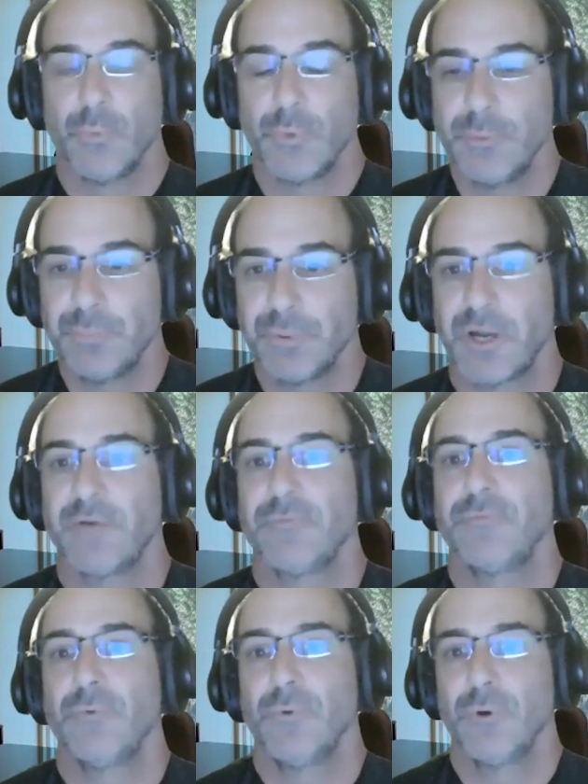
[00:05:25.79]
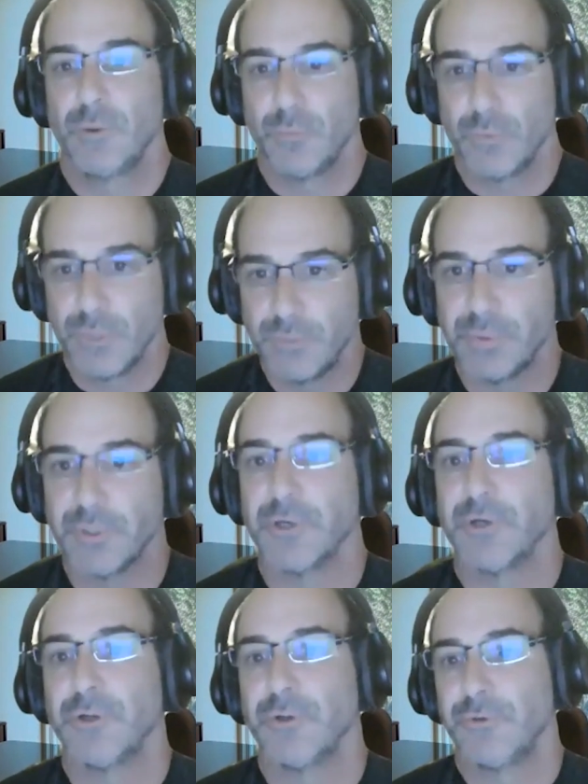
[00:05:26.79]
re-platform,
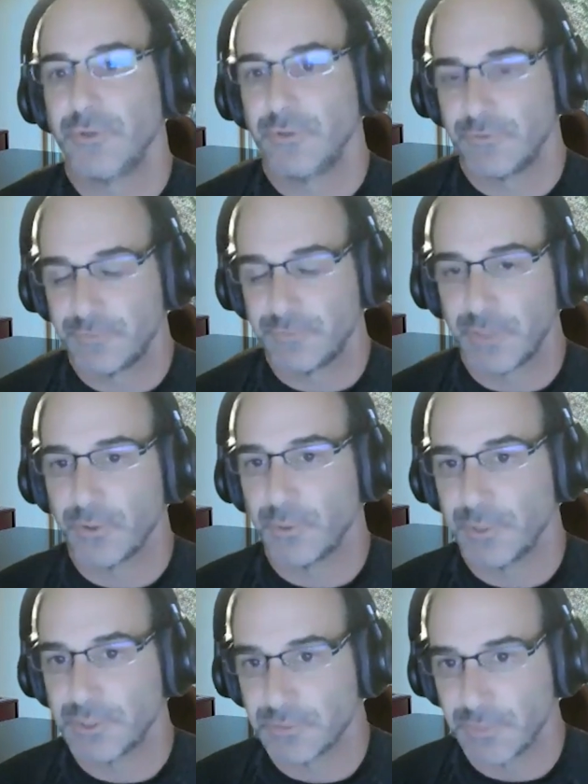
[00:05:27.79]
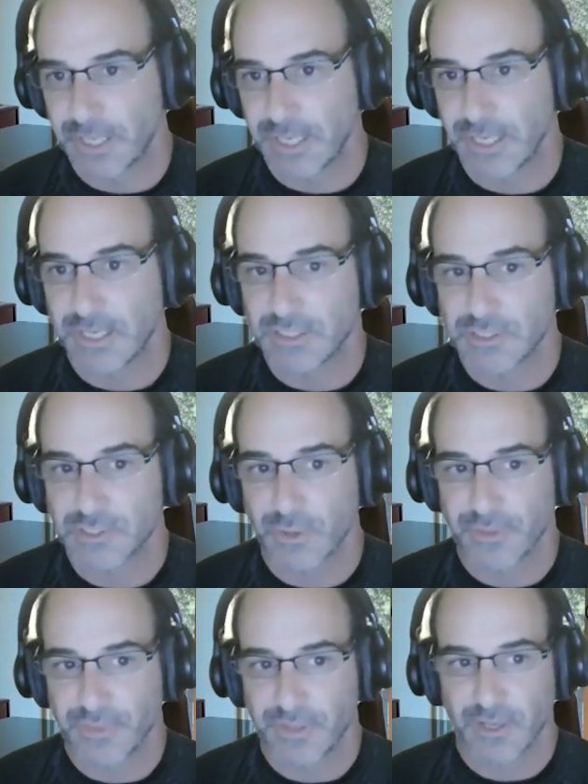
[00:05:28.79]
rebuild, and spend a whole bunch of money. And
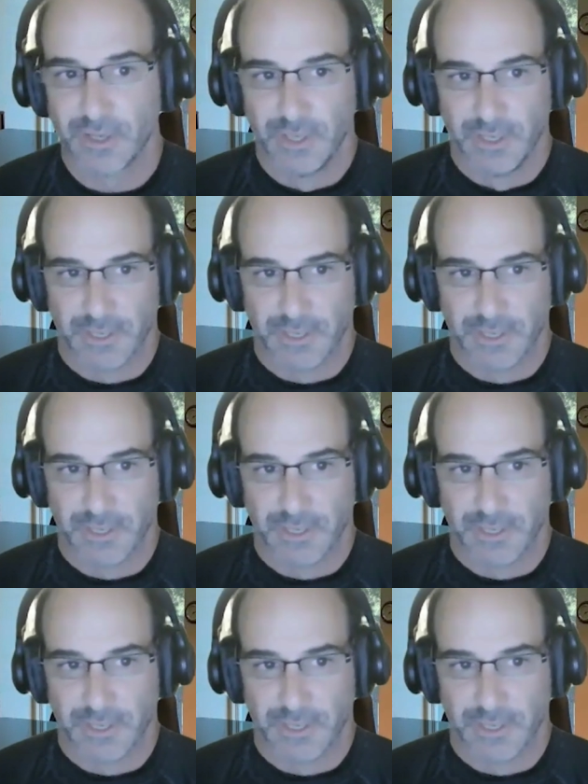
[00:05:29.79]
so I think